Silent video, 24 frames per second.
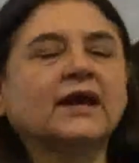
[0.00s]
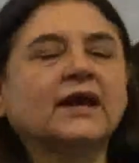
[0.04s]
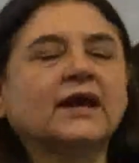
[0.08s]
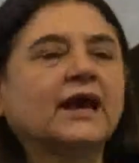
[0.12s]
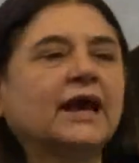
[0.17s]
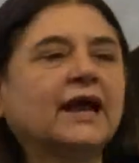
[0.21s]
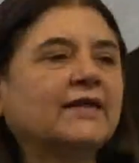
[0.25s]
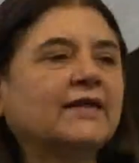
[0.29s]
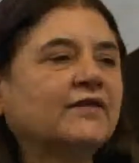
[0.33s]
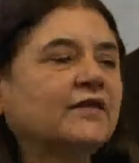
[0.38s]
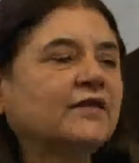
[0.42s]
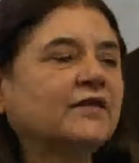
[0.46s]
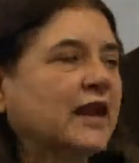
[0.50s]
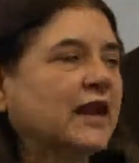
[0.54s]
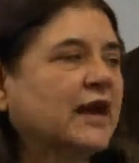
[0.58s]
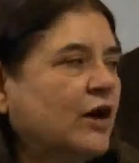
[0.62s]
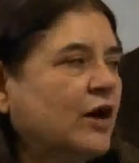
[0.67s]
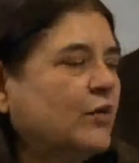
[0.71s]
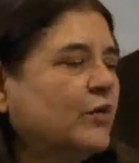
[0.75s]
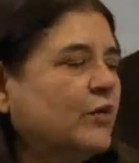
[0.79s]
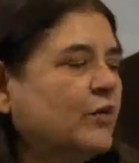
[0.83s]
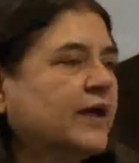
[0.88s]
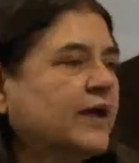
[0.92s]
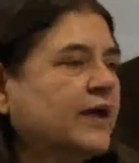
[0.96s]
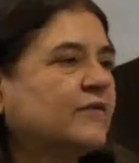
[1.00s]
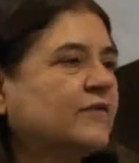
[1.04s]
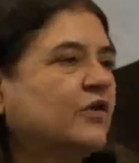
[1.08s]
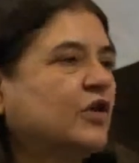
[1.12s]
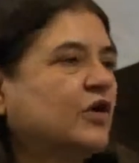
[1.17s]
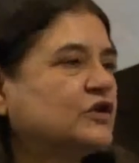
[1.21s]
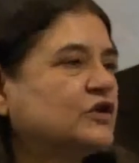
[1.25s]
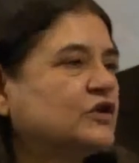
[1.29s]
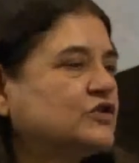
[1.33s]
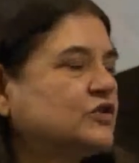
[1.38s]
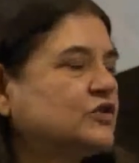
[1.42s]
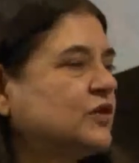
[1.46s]
And now we have
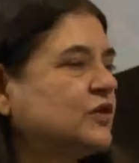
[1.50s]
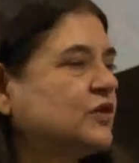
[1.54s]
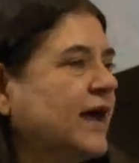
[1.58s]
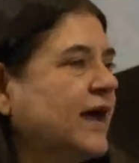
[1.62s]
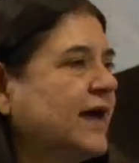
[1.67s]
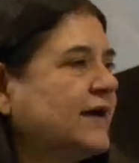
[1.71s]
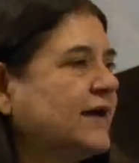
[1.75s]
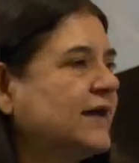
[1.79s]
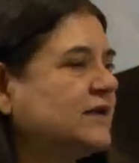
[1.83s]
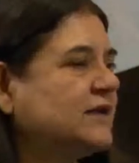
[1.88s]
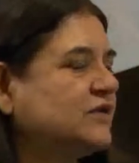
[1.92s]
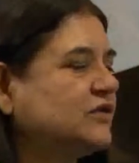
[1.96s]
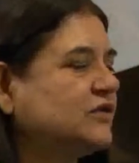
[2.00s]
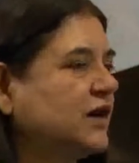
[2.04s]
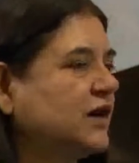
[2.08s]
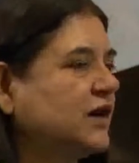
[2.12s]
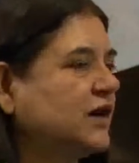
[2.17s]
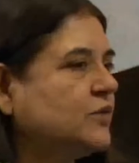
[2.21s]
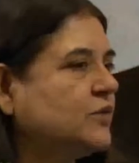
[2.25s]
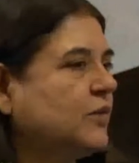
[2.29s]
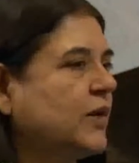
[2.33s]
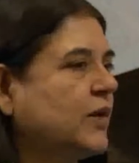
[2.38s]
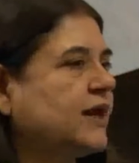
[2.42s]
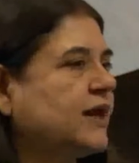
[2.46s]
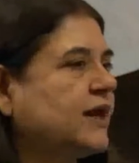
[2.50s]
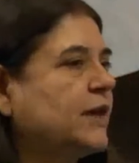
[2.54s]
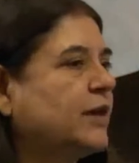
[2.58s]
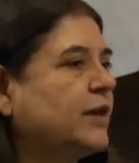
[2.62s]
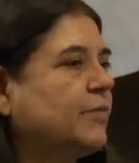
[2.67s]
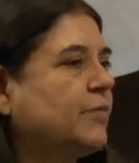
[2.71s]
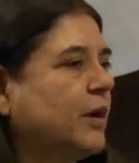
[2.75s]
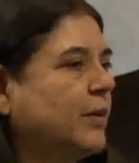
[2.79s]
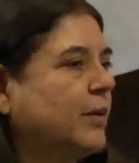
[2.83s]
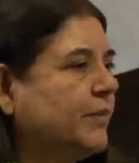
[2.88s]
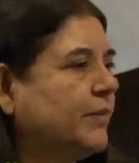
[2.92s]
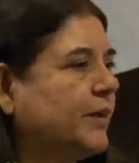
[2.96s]
also had a third one in
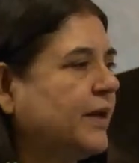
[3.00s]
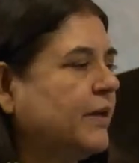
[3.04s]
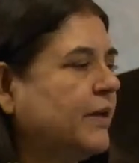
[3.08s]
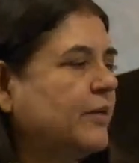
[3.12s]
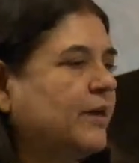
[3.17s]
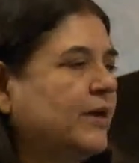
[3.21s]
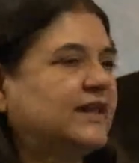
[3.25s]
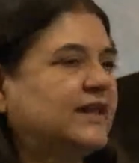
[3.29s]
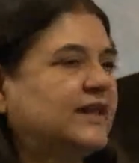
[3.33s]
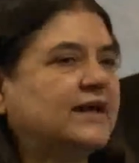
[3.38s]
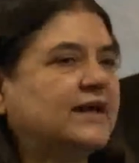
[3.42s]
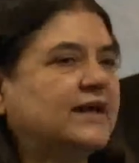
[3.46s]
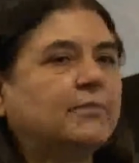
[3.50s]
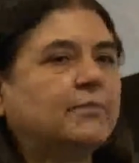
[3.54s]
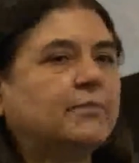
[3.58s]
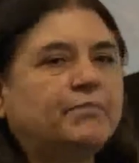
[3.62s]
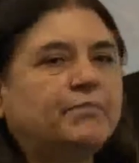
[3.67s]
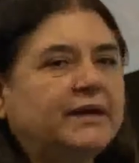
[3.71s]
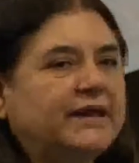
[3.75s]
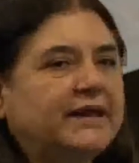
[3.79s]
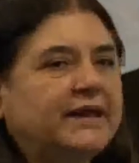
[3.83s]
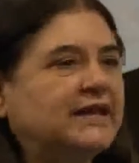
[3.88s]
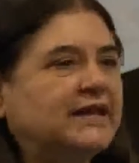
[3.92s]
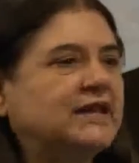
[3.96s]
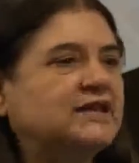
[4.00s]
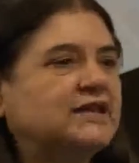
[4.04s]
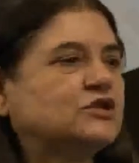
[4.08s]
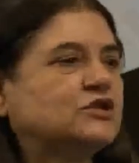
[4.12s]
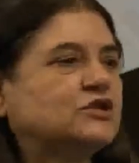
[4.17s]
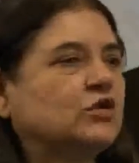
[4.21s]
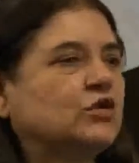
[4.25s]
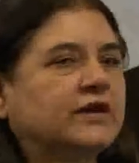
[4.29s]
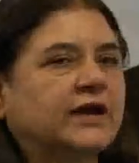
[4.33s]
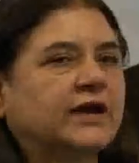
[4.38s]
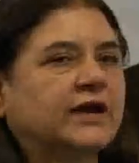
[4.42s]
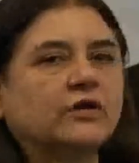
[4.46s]
Bombay, where they completely
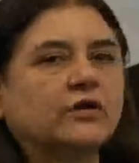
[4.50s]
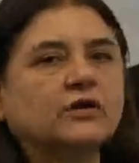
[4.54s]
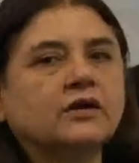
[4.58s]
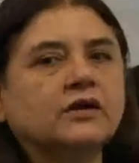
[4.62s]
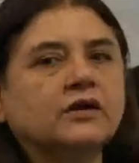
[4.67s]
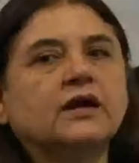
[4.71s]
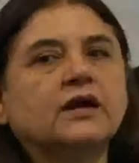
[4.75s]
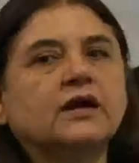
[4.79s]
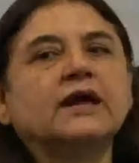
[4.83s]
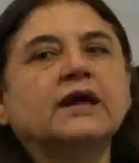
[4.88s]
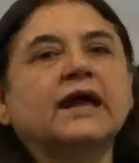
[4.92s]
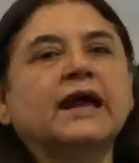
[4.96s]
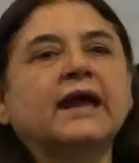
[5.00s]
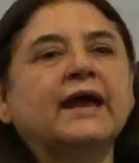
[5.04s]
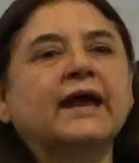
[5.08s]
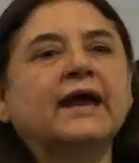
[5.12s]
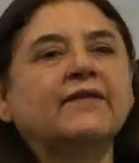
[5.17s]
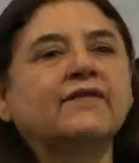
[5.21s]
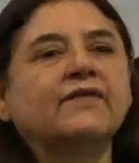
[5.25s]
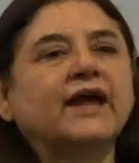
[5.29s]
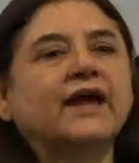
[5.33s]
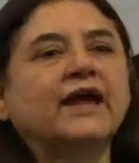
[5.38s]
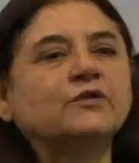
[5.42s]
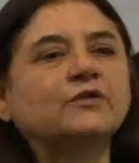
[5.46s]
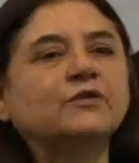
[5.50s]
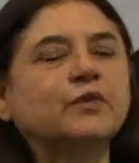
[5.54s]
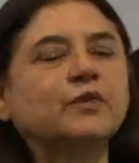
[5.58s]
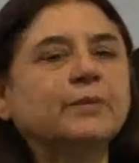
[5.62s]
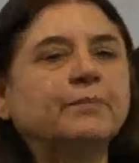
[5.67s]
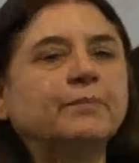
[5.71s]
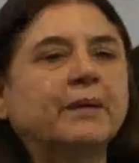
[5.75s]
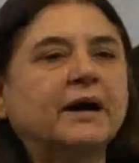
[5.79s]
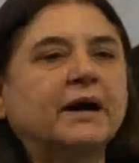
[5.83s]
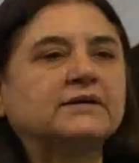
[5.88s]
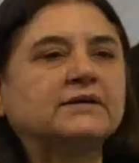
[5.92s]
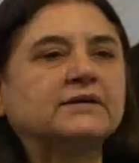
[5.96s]
sold out, and that we
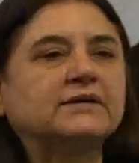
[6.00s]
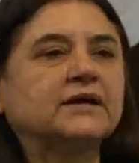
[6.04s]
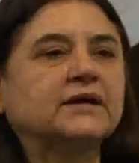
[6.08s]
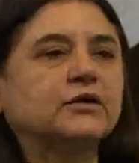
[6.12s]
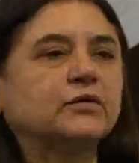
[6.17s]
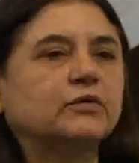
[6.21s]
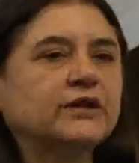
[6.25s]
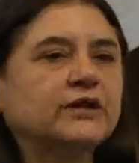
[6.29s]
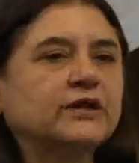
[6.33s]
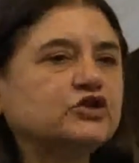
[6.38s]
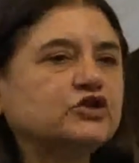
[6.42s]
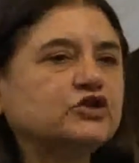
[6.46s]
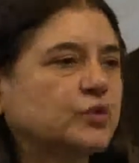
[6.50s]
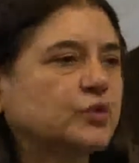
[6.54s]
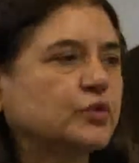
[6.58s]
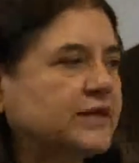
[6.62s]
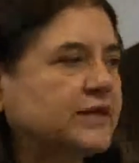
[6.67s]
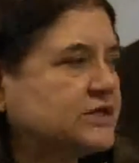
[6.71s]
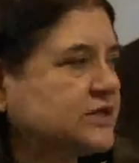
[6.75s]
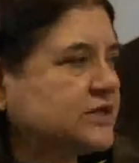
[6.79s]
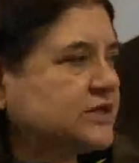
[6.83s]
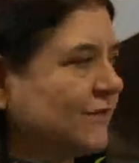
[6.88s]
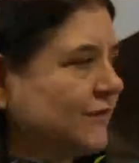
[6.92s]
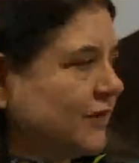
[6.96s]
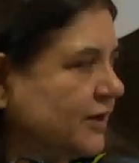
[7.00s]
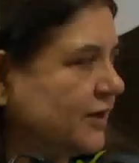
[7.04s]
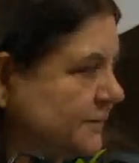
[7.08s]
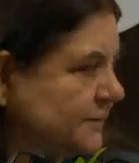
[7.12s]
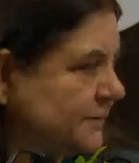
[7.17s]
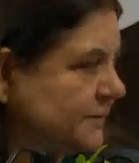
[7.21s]
partnered with Juhi Chawla.